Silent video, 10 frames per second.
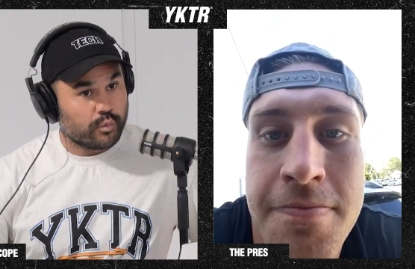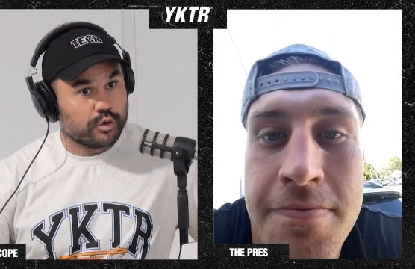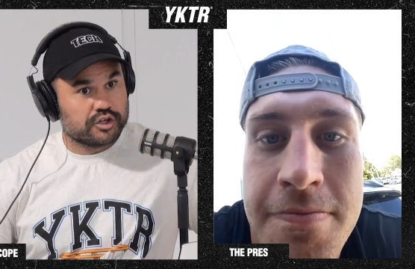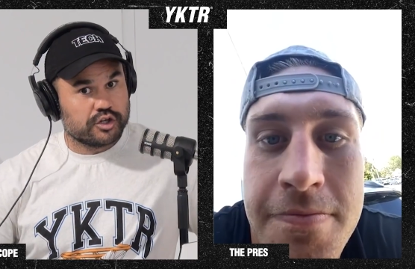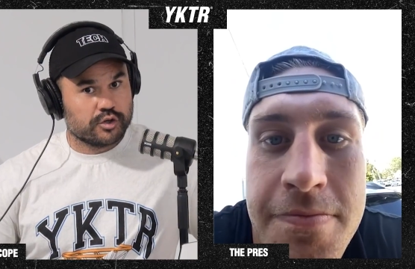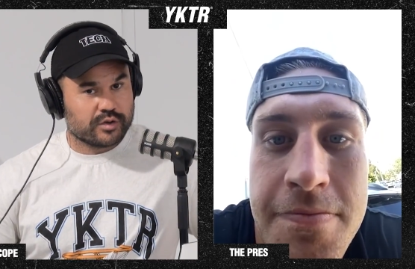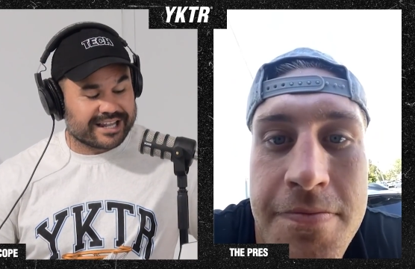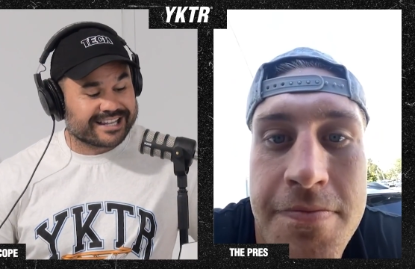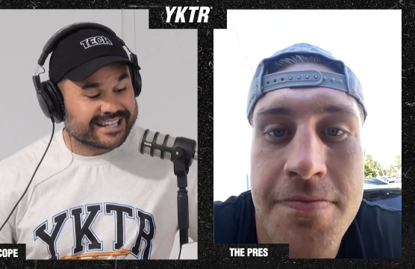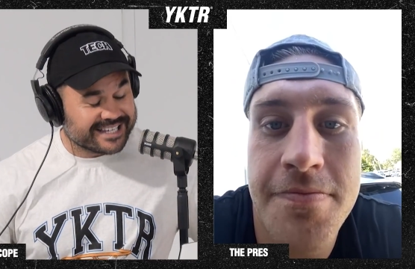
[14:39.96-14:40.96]
Speaker 1: would you
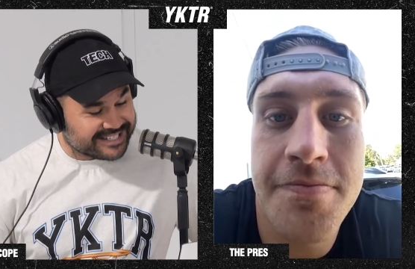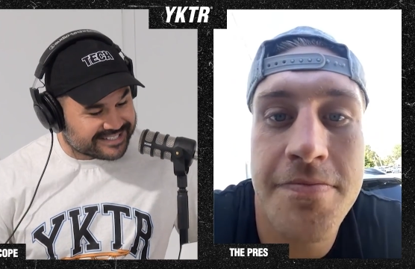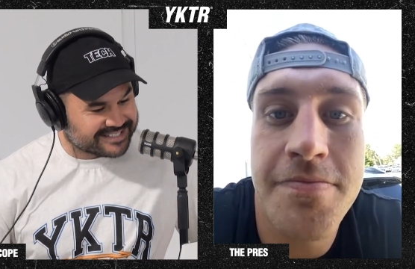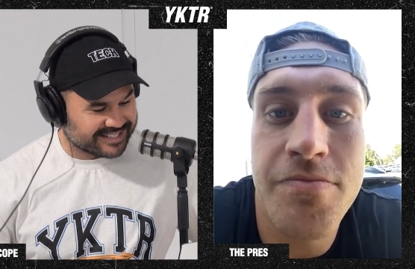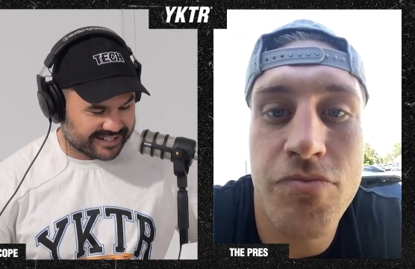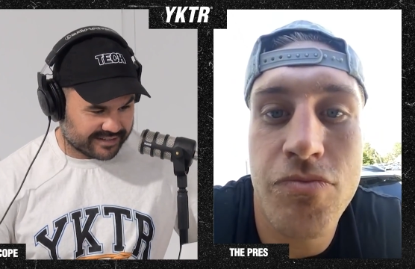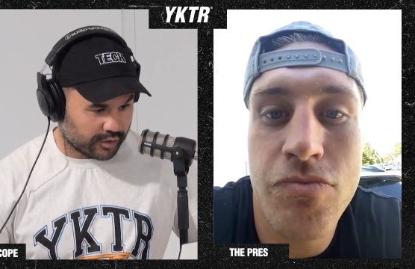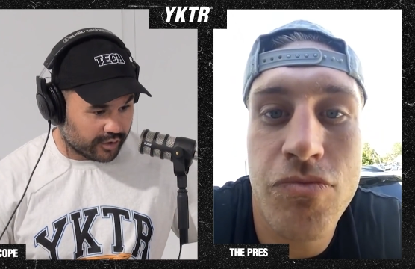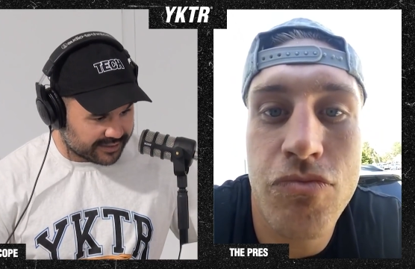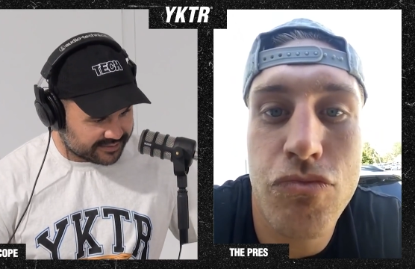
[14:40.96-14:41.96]
least
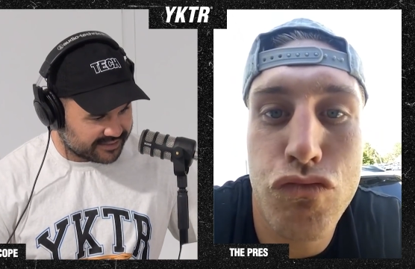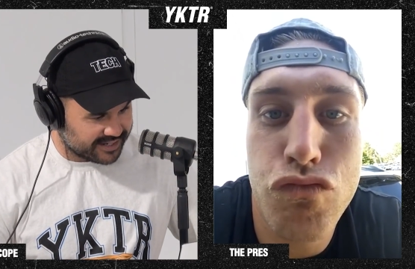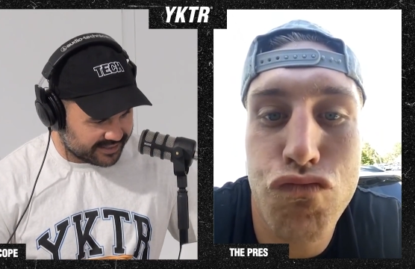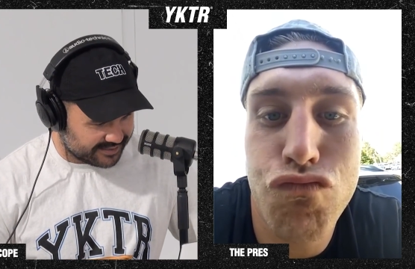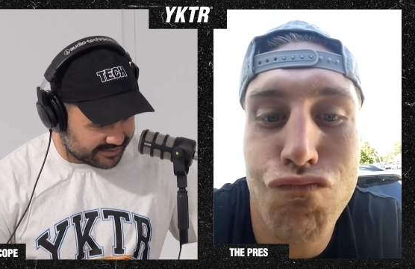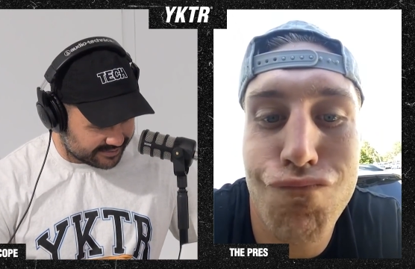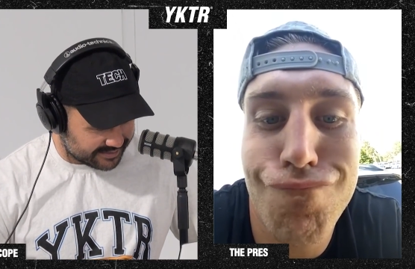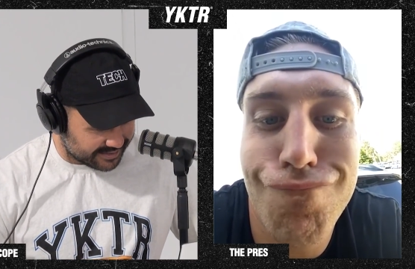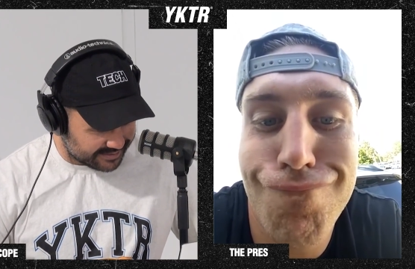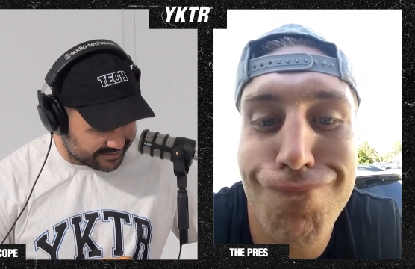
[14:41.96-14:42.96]
like to date your
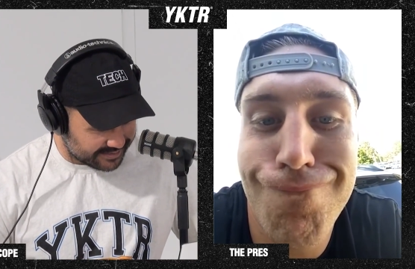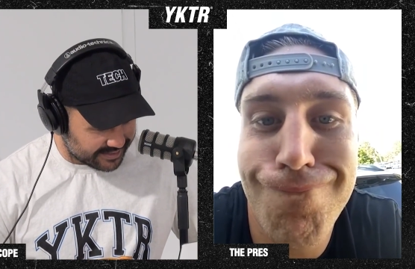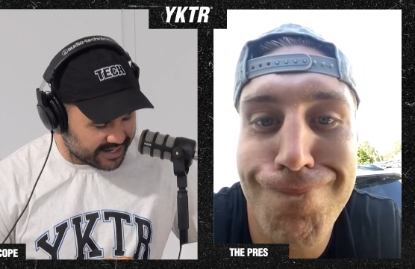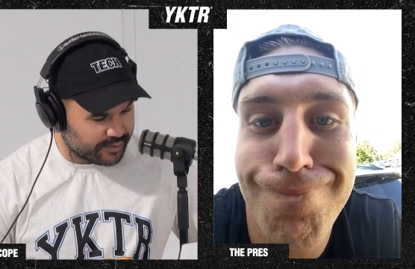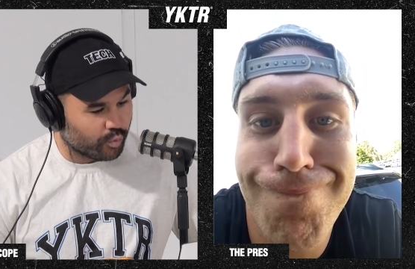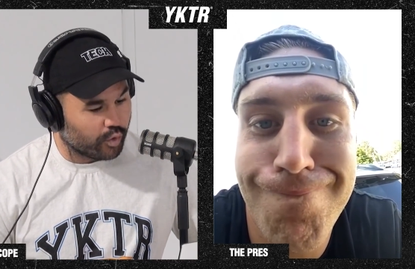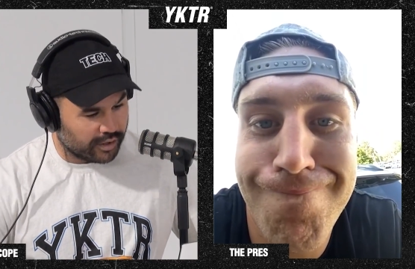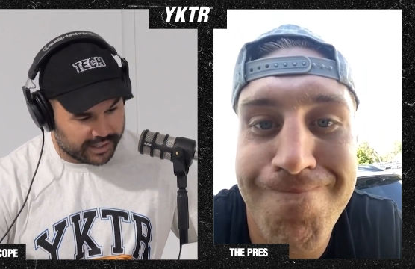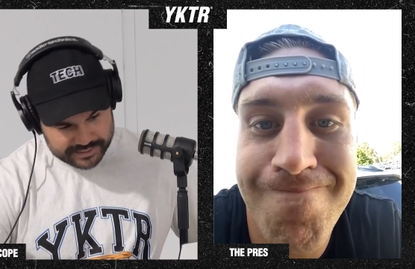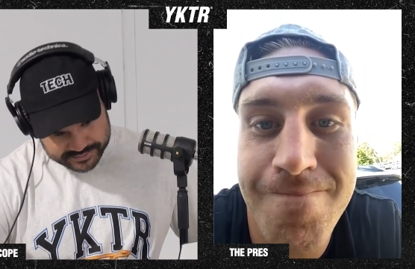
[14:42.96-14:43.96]
sister, and
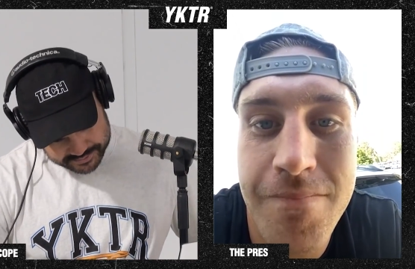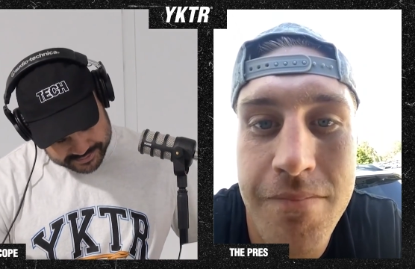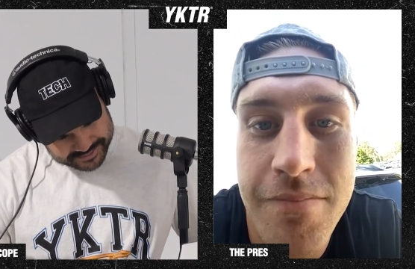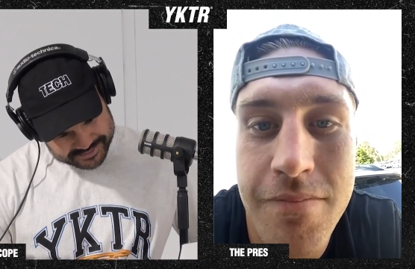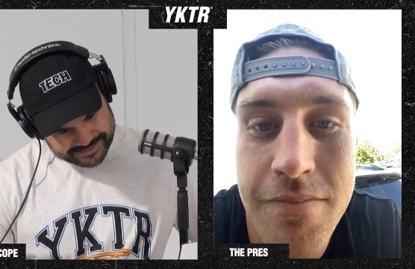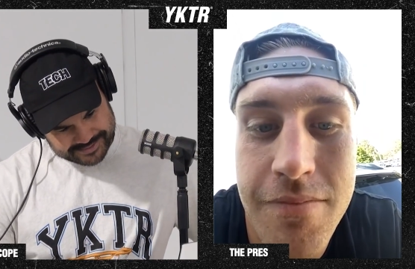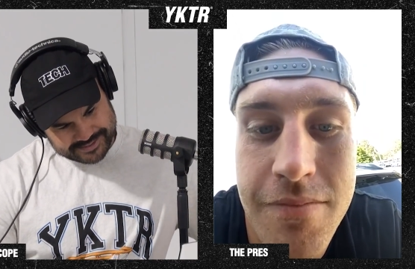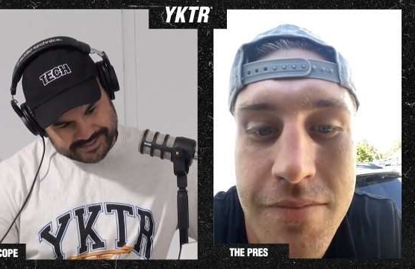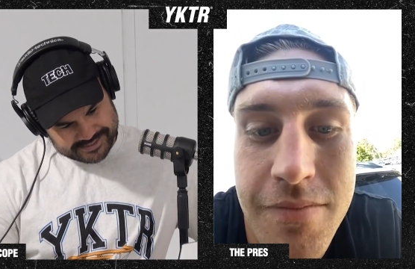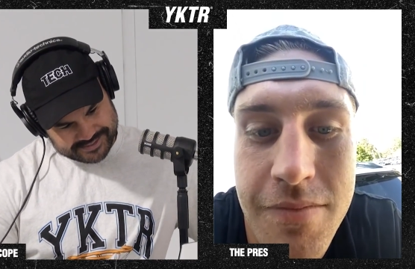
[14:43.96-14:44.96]
why?
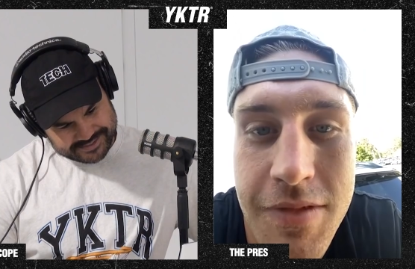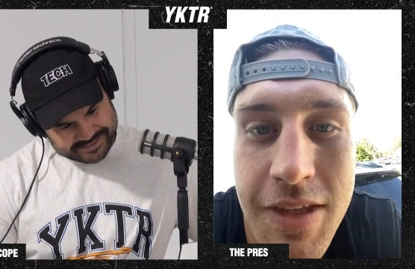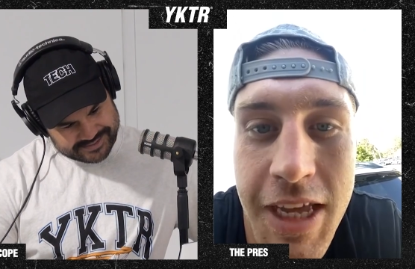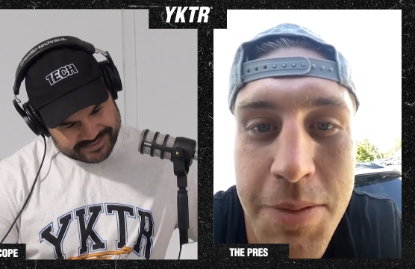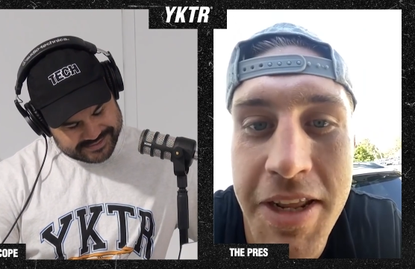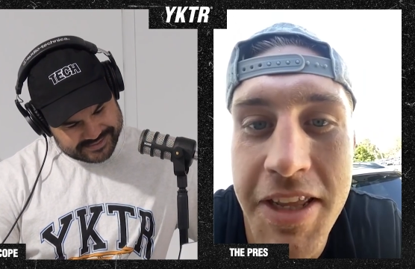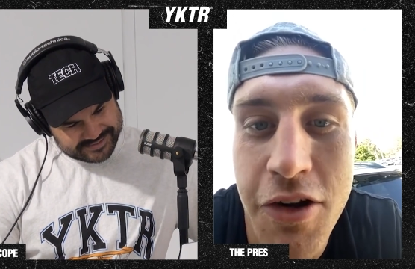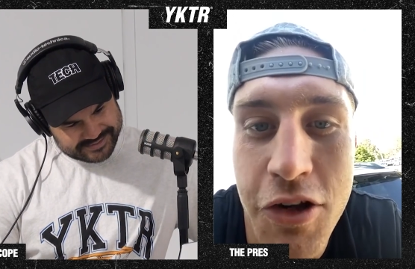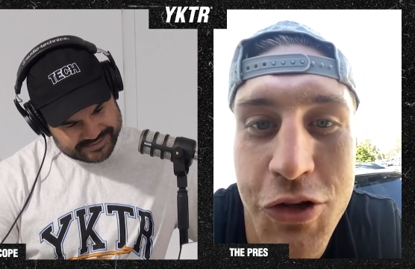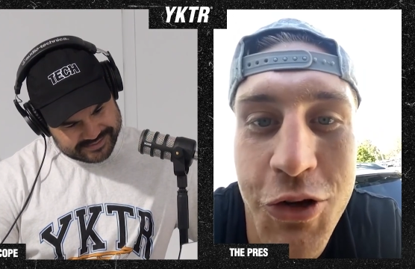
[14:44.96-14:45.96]
Speaker 2: How many can I
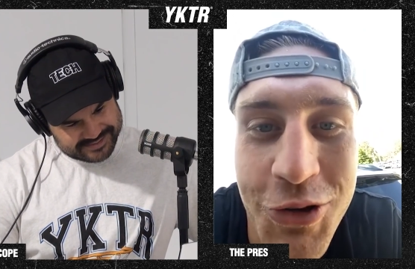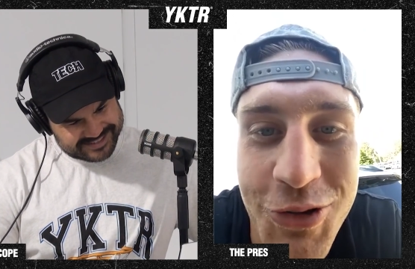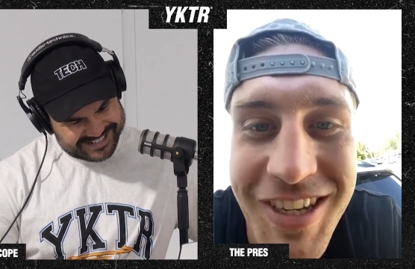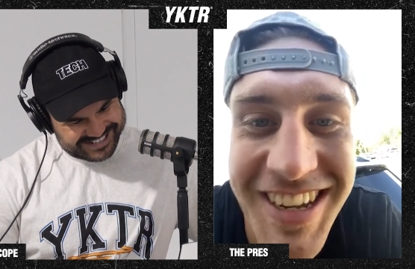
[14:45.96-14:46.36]
choose?